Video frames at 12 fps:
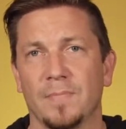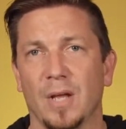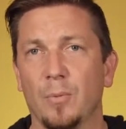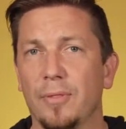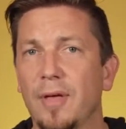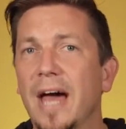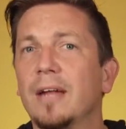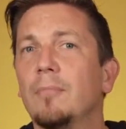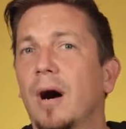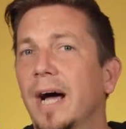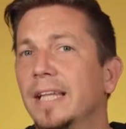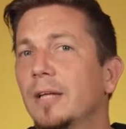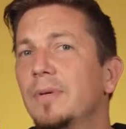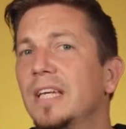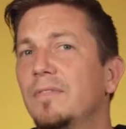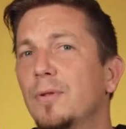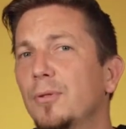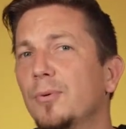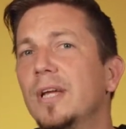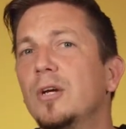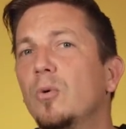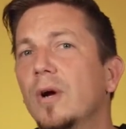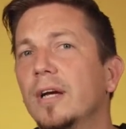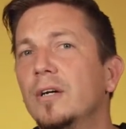And with that in mind, let me give you 3
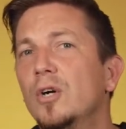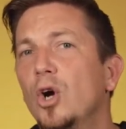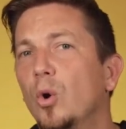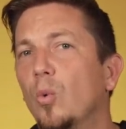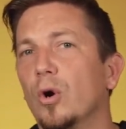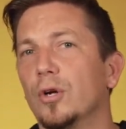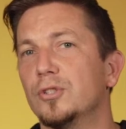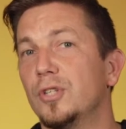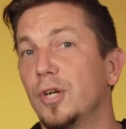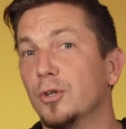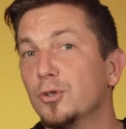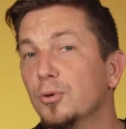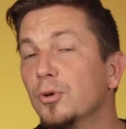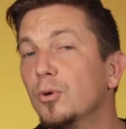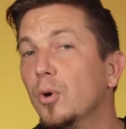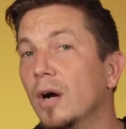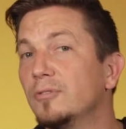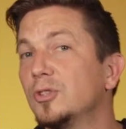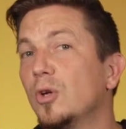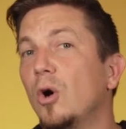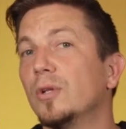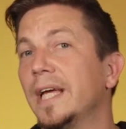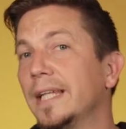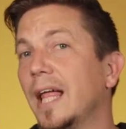quick words that are true of
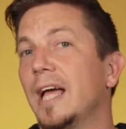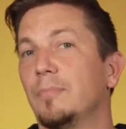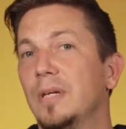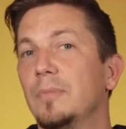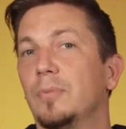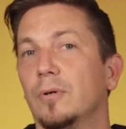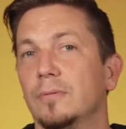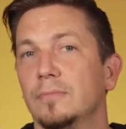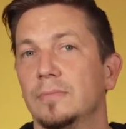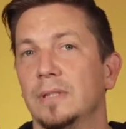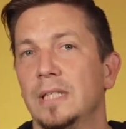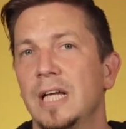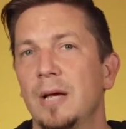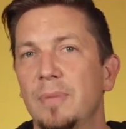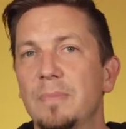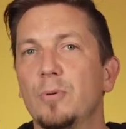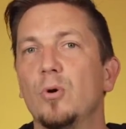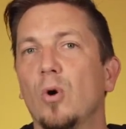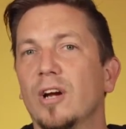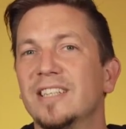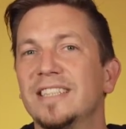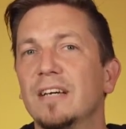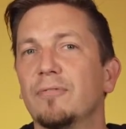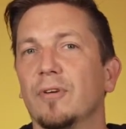salt and light people. People who are
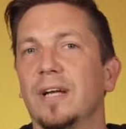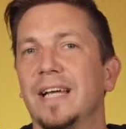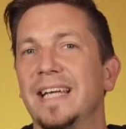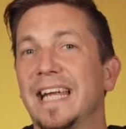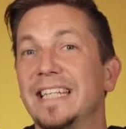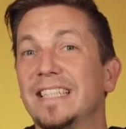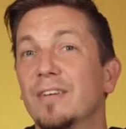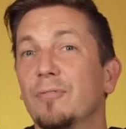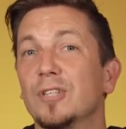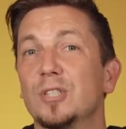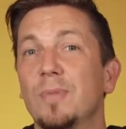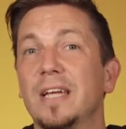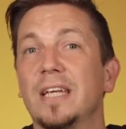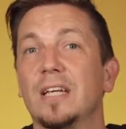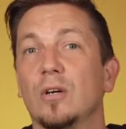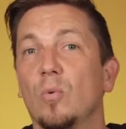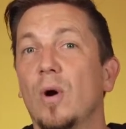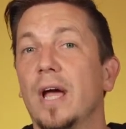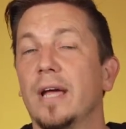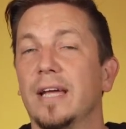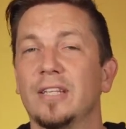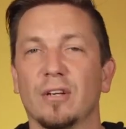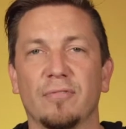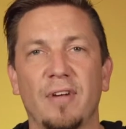different in a difference-making way
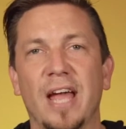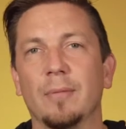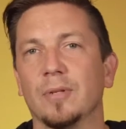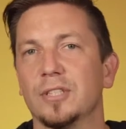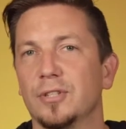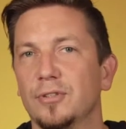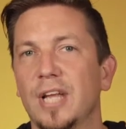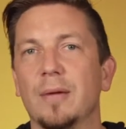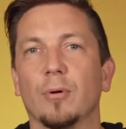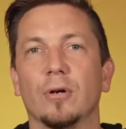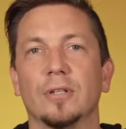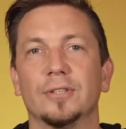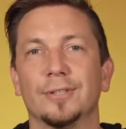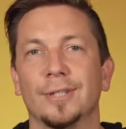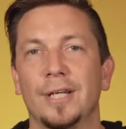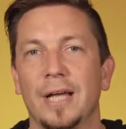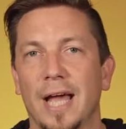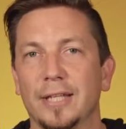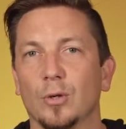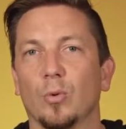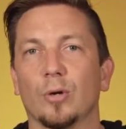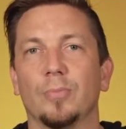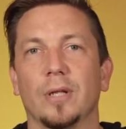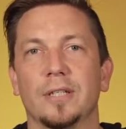in their families, their neighborhoods, and their
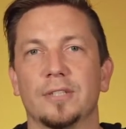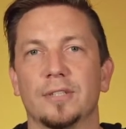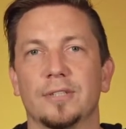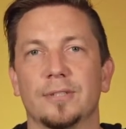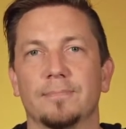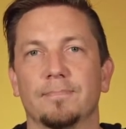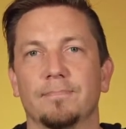workplaces.